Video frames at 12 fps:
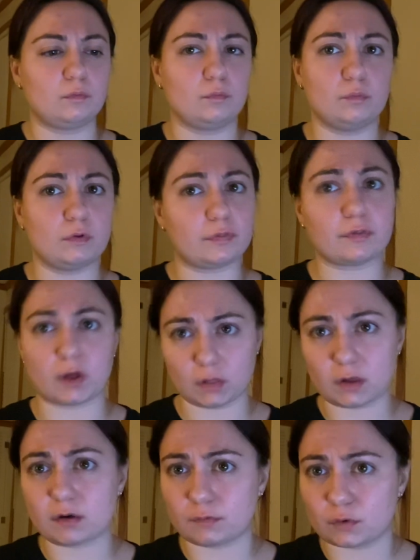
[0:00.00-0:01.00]
with a
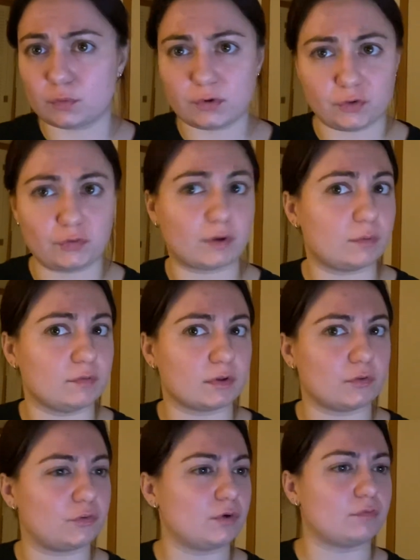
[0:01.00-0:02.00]
lot of the quizzes that we've
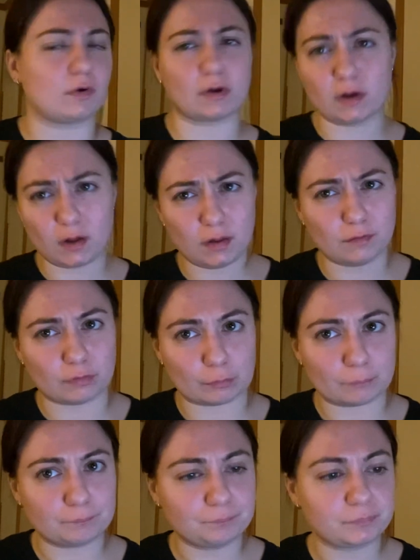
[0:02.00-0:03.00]
done so far. Not all of
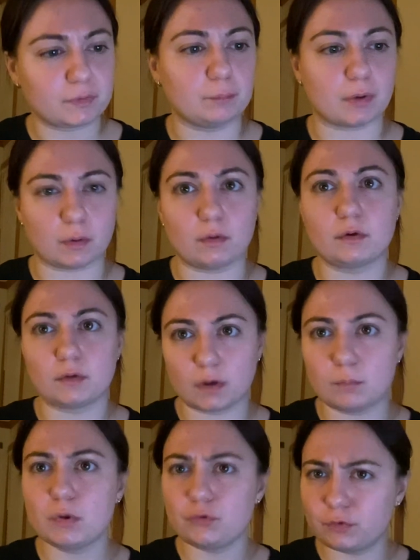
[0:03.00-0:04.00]
them, but
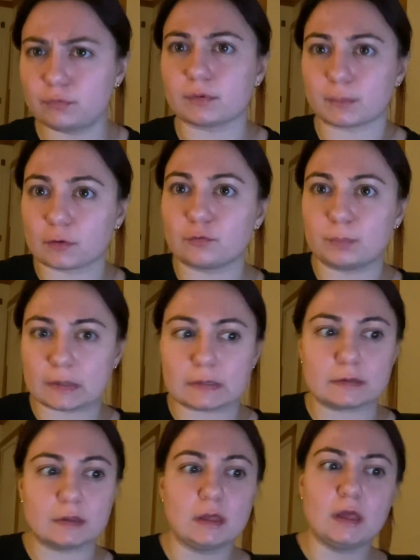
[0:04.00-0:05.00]
most of them have
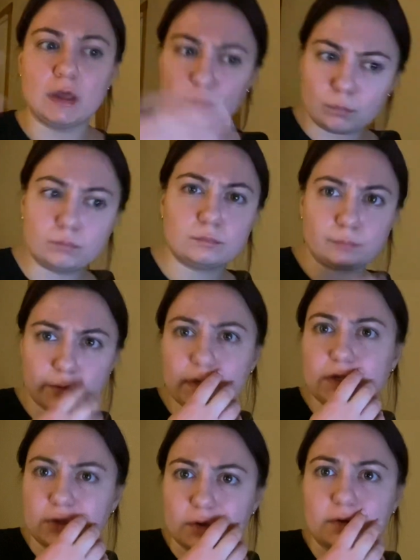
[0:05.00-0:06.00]
been pretty
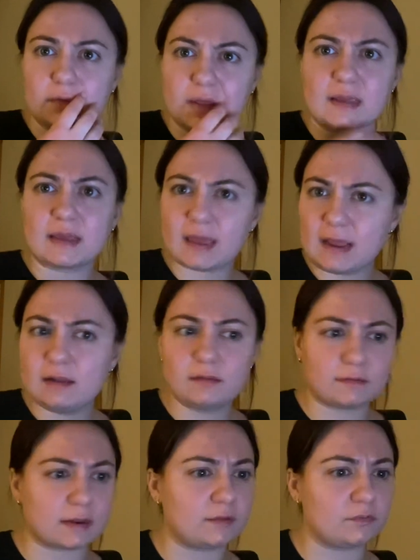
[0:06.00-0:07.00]
good, like 8s,
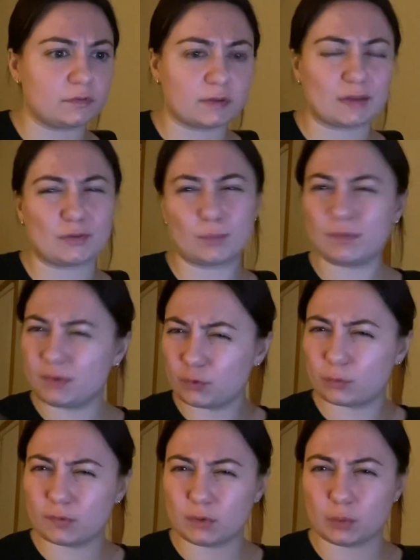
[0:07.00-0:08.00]
9s, and 10s, but these
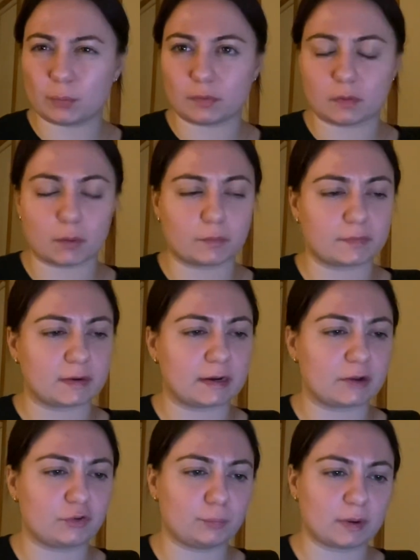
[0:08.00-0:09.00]
were a little bit lower than I
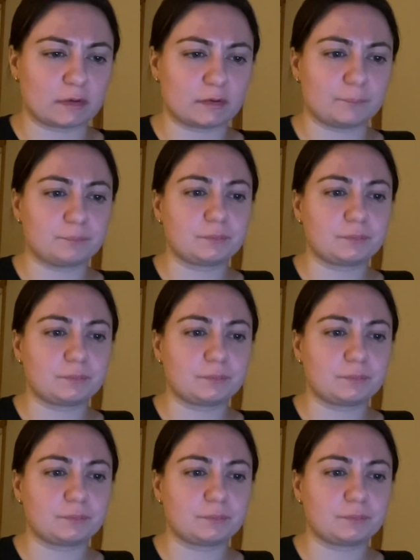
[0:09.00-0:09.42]
expected.